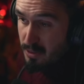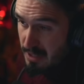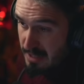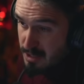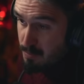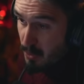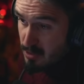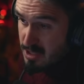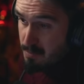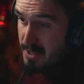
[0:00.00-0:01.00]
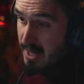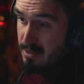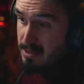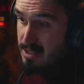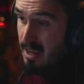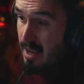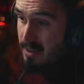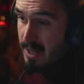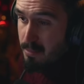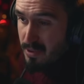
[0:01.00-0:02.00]
exposed pianos, I have a
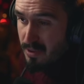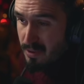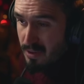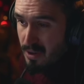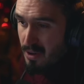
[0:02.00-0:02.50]
couple